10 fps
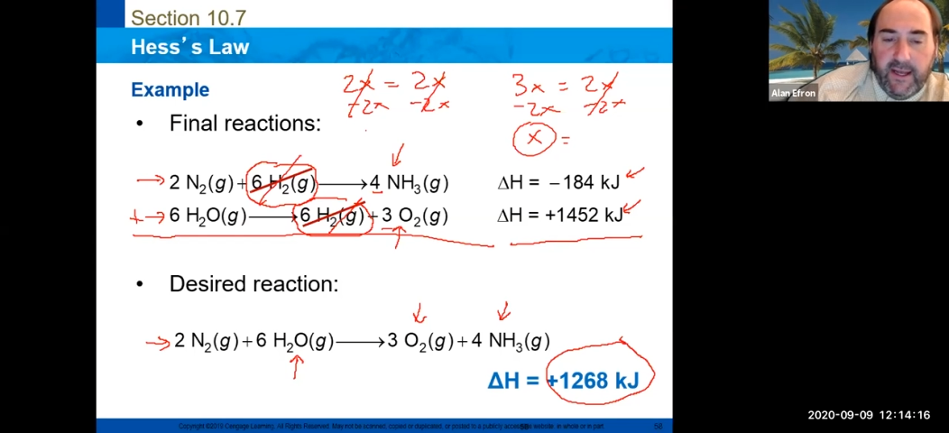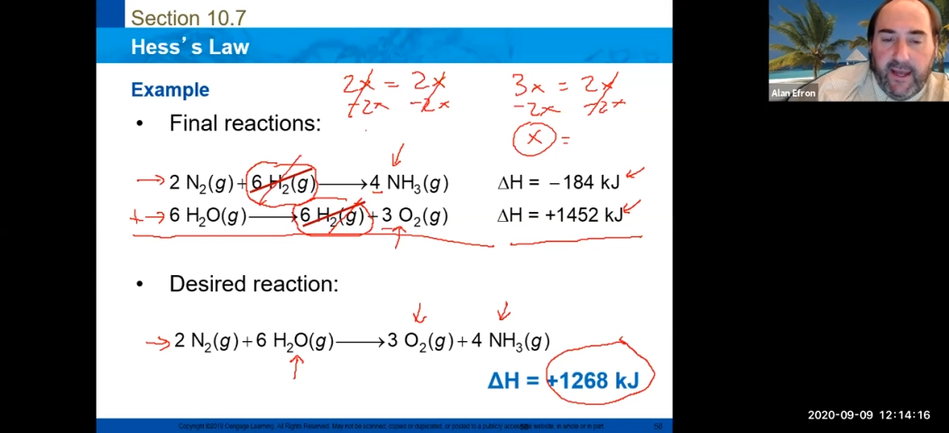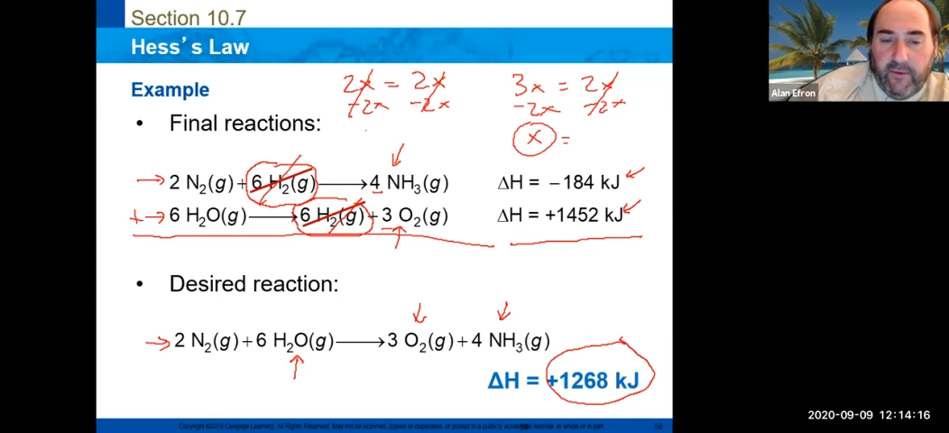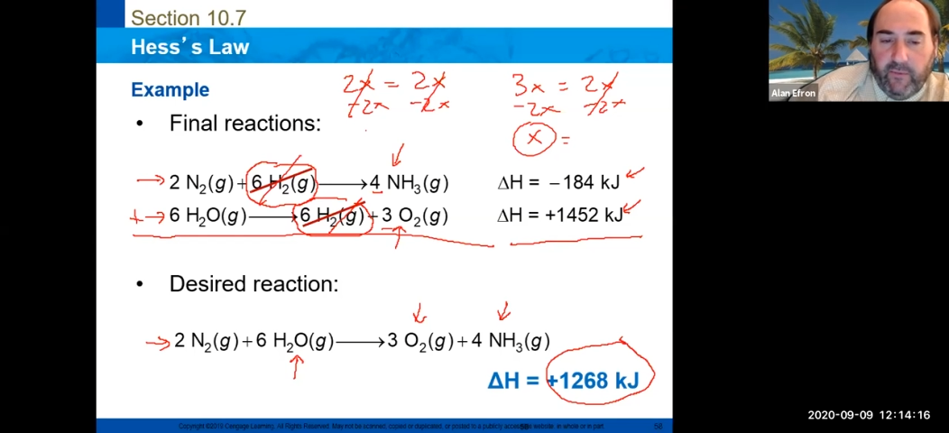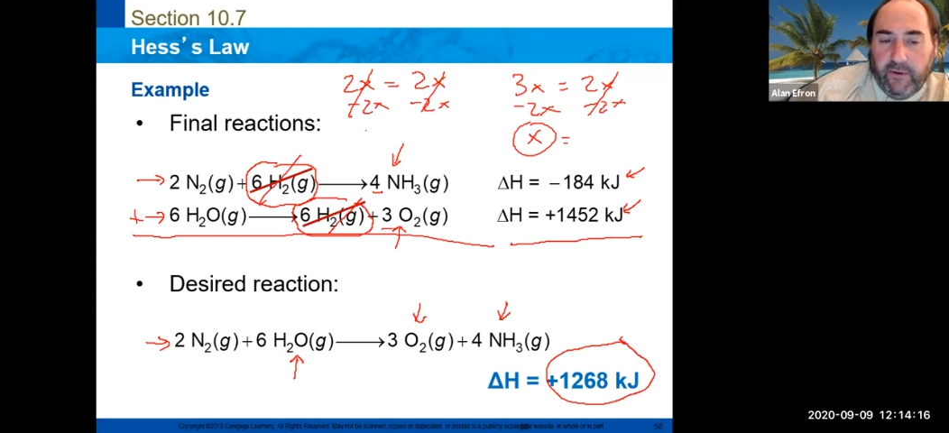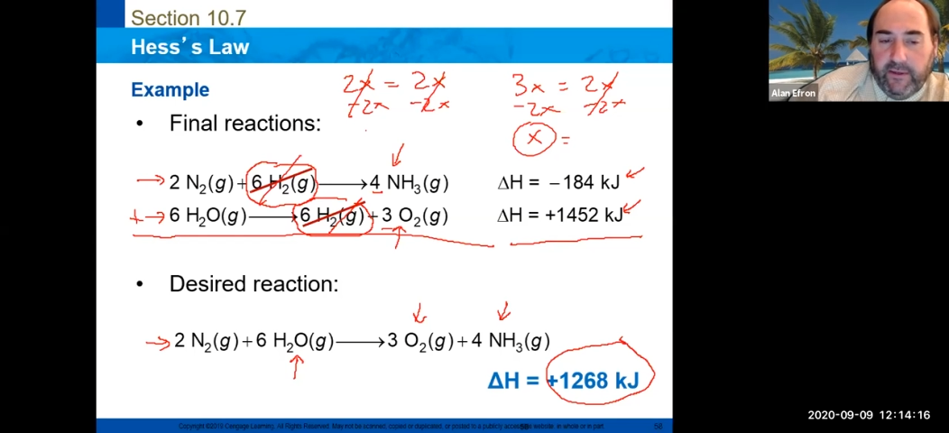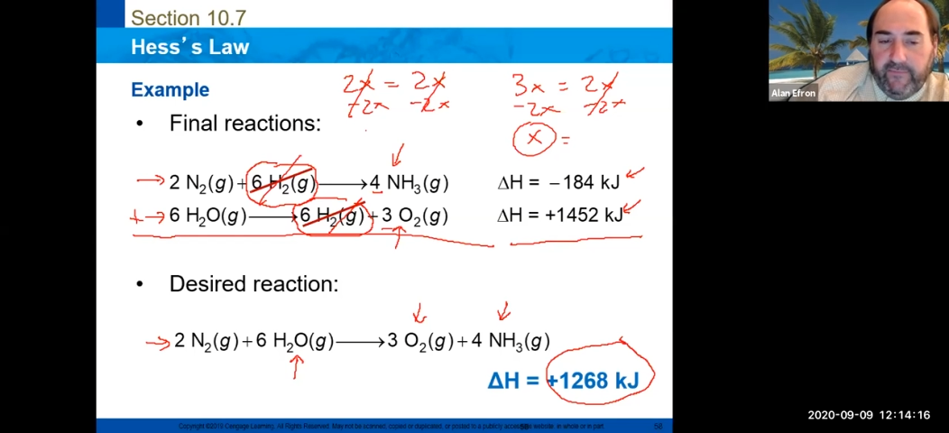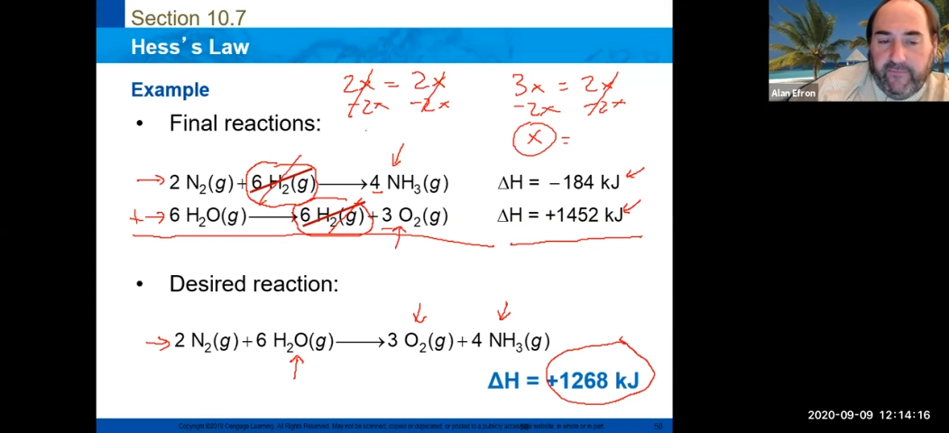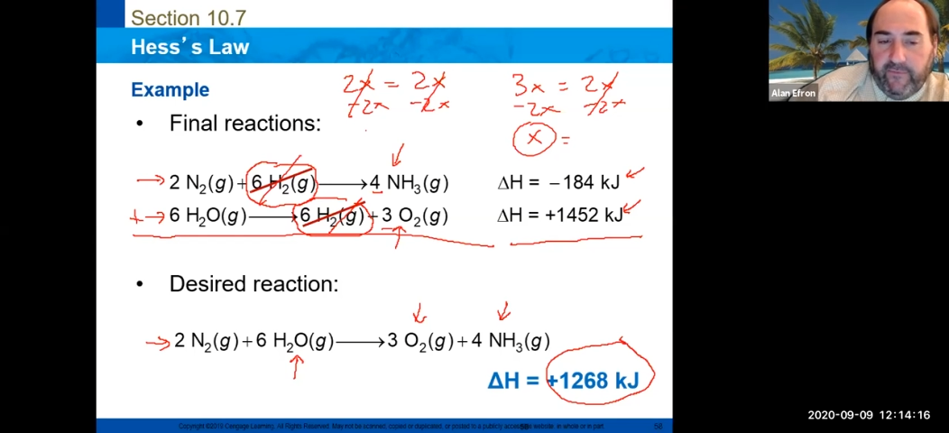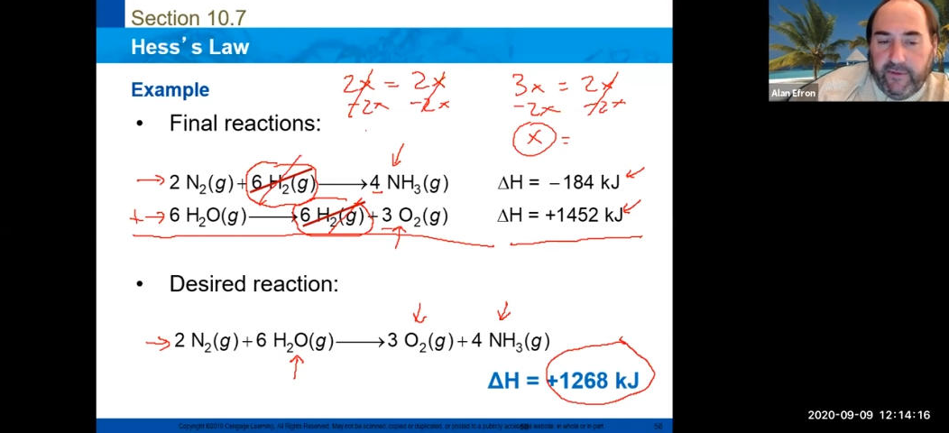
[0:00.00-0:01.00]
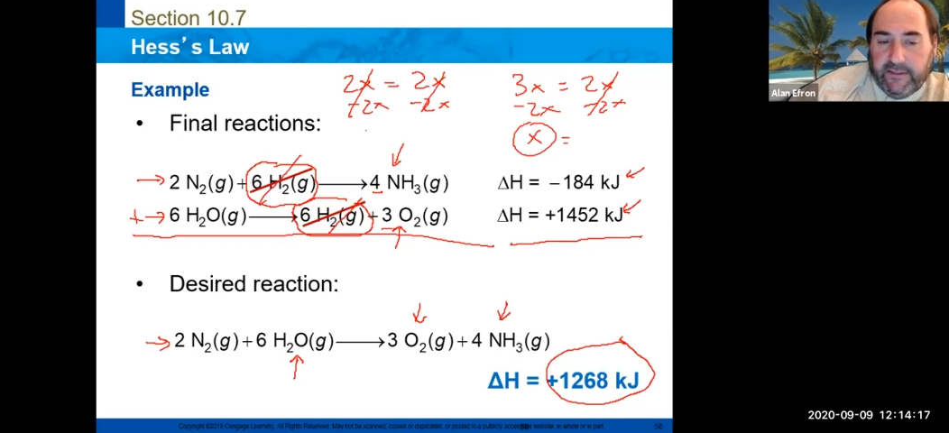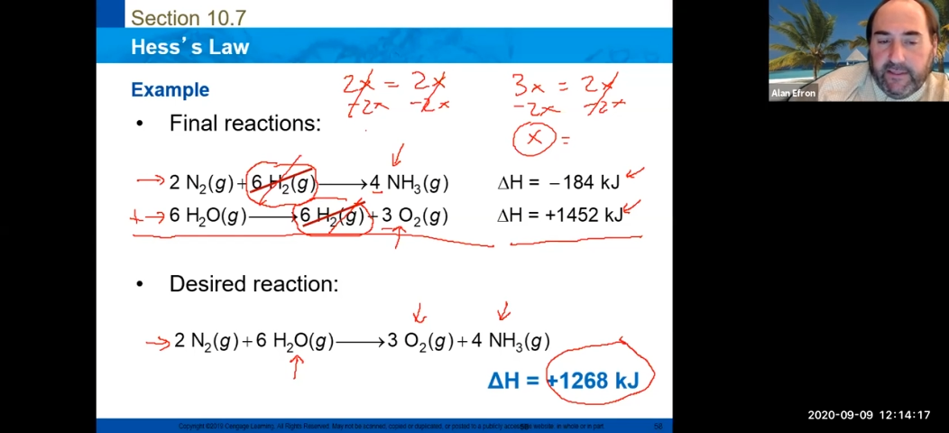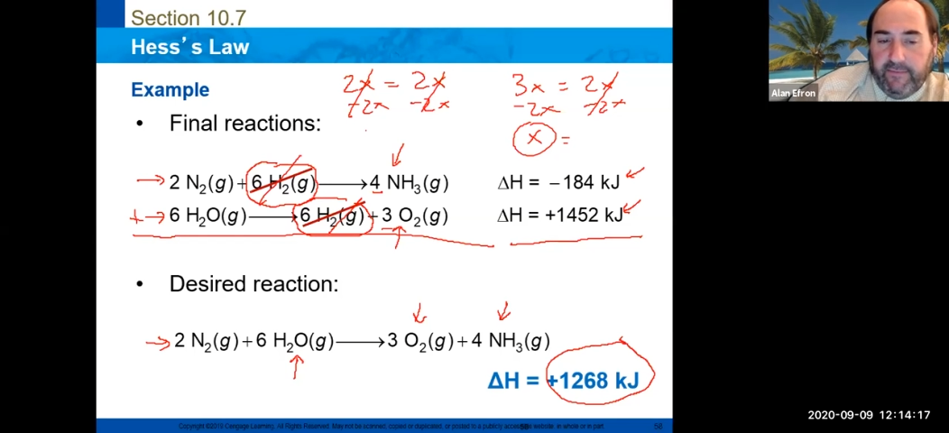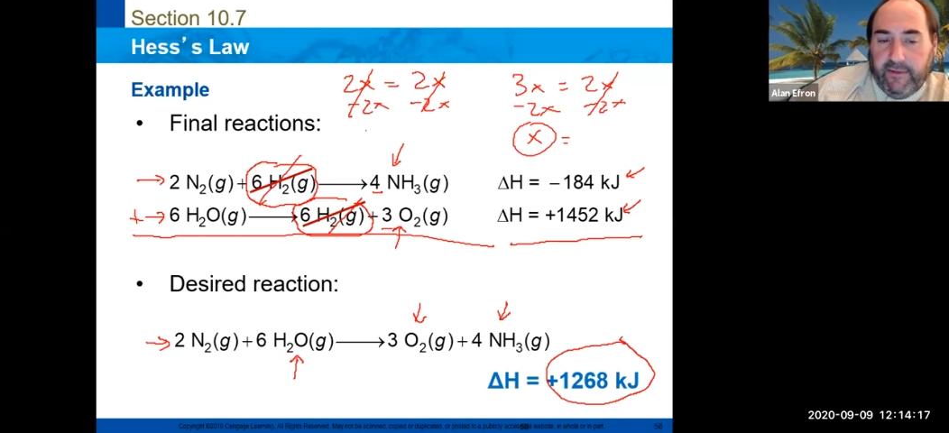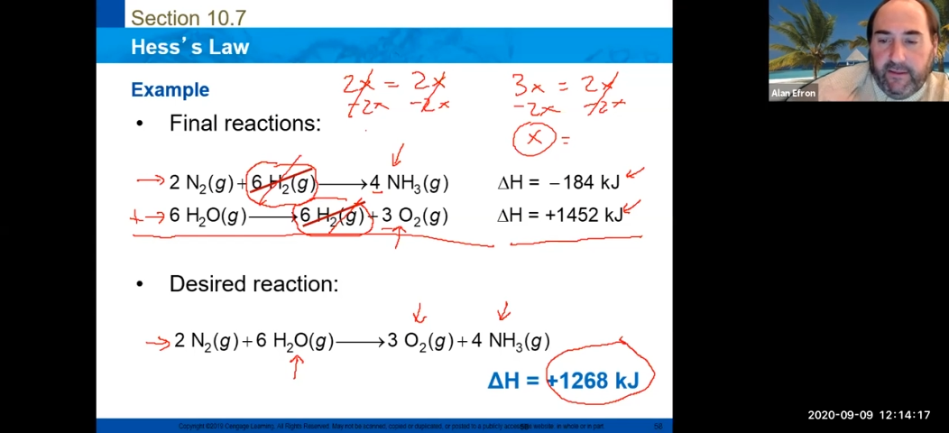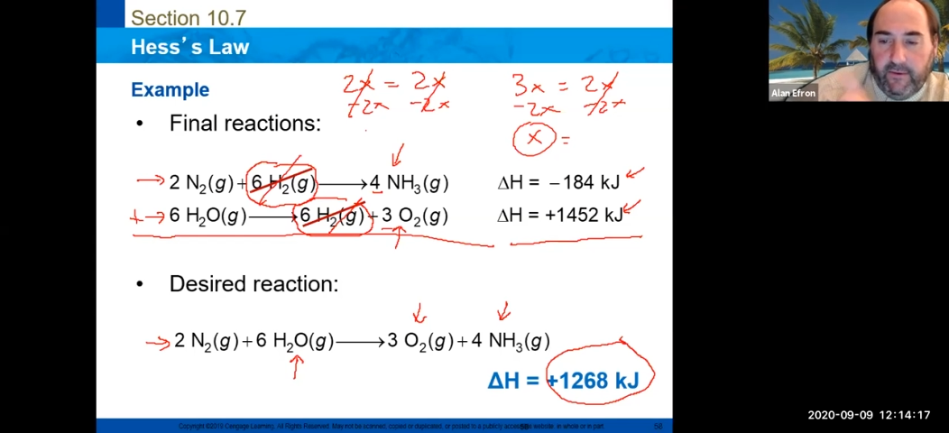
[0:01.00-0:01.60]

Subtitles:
And really, for this type of thing,